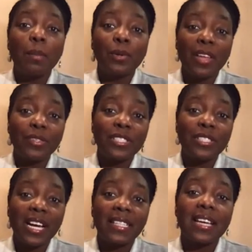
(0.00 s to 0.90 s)
but rather
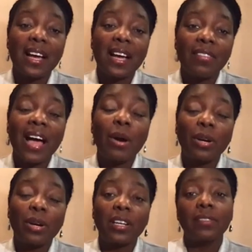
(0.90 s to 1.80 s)
signs of
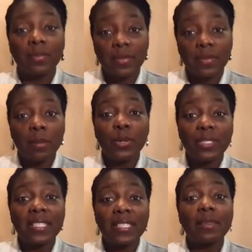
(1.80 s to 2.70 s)
our
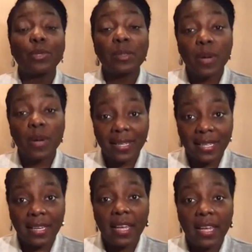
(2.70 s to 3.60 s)
immune system
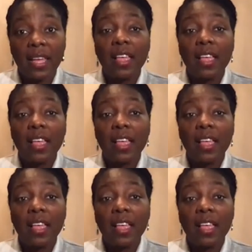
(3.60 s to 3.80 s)
responding.